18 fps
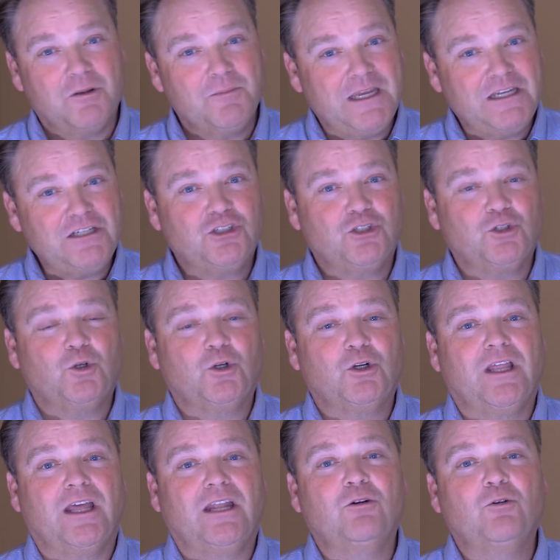to make
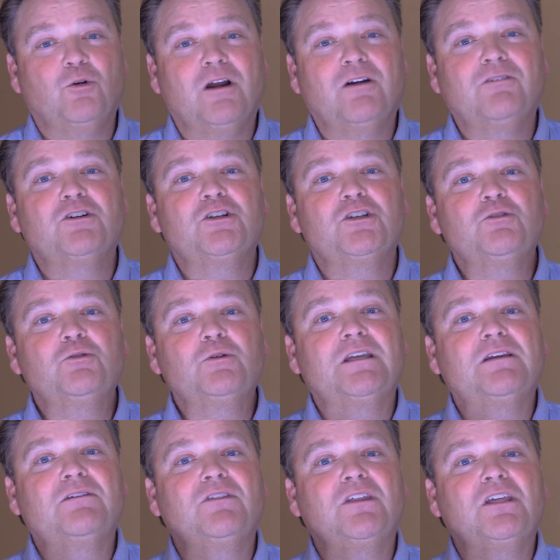sure that whoever you give